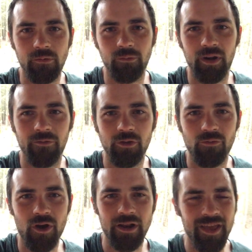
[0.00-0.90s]
whenever you
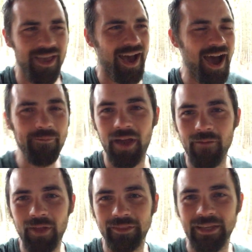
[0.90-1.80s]
want."
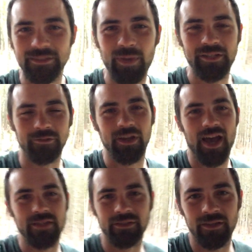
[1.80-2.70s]
I'm not that special,
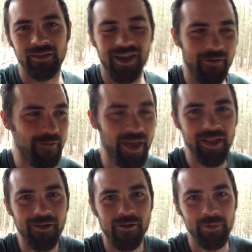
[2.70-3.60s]
guys. I mean,
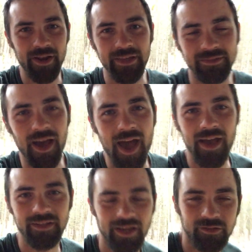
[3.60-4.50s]
I know I'm a nice
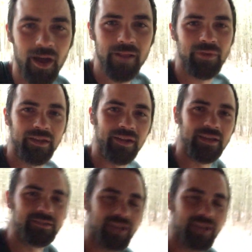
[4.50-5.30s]
guy. I try to be a nice